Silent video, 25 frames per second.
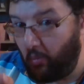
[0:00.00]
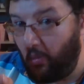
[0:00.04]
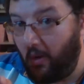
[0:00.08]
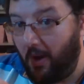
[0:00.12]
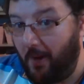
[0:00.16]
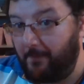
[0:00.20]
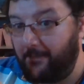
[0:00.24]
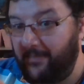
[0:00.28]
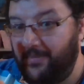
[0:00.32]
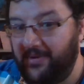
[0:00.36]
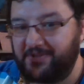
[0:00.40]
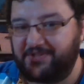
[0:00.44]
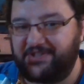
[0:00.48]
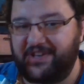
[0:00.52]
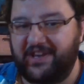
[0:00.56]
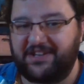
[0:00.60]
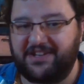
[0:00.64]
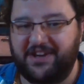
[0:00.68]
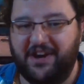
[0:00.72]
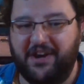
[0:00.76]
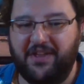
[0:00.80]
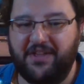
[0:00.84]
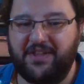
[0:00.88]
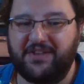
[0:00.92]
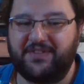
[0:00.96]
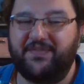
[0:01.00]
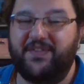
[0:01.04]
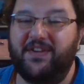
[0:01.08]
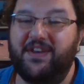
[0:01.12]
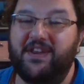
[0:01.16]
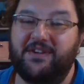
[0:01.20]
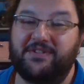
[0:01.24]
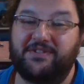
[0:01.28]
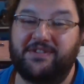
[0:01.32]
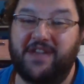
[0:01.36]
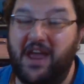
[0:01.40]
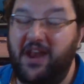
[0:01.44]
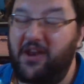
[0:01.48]
One more section. I know this
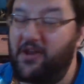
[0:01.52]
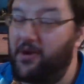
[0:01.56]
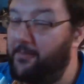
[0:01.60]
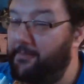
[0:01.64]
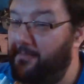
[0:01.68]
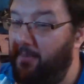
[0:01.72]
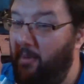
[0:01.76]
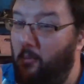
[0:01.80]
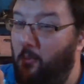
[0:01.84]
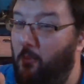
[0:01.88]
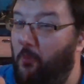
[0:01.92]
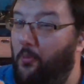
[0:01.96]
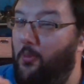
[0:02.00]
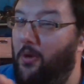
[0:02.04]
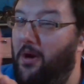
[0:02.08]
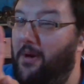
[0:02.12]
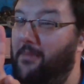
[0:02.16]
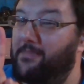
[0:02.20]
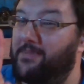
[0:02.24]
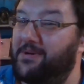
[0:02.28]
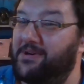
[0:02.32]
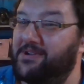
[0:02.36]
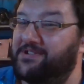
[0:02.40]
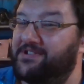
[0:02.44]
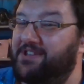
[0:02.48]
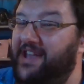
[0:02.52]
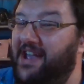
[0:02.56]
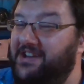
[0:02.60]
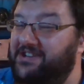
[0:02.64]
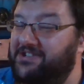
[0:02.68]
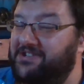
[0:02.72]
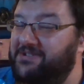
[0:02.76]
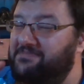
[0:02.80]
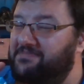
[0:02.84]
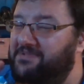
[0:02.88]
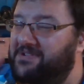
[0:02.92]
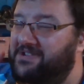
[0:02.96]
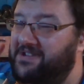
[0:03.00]
video's getting on, but one more
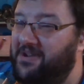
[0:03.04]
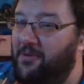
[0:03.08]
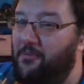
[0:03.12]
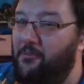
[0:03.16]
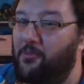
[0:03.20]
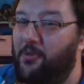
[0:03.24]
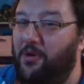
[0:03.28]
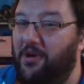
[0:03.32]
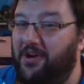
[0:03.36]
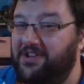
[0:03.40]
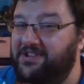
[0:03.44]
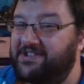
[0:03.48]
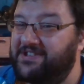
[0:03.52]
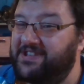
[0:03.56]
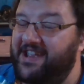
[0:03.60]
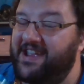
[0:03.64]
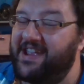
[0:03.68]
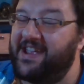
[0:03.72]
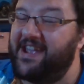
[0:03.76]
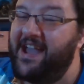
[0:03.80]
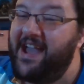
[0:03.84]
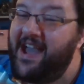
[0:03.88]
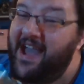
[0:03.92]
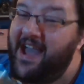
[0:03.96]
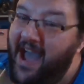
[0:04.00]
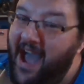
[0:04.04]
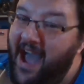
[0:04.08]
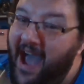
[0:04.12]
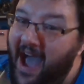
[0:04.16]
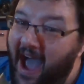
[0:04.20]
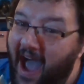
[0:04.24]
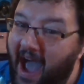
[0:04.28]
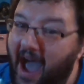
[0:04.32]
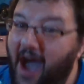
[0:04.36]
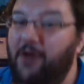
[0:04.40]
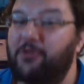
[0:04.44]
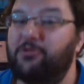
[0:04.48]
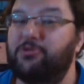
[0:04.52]
section because I want to see
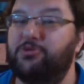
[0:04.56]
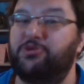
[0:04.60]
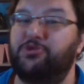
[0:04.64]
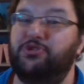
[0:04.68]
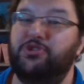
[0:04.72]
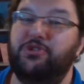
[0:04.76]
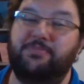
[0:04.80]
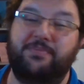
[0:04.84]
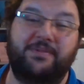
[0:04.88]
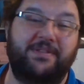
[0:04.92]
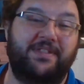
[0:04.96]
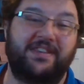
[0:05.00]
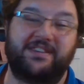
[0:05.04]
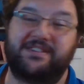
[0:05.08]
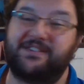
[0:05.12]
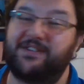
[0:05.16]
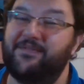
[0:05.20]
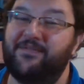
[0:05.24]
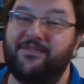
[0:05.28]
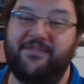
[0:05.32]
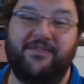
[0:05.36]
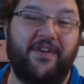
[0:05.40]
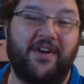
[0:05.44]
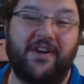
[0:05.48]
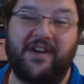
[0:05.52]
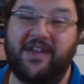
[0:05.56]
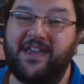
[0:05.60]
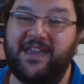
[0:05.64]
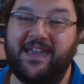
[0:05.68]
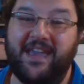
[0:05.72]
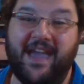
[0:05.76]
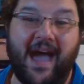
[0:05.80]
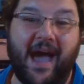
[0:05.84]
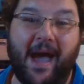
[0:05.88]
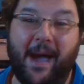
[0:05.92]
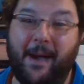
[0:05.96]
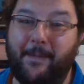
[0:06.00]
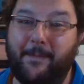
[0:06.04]
how stupid this can fucking
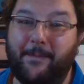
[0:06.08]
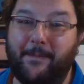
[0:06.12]
get.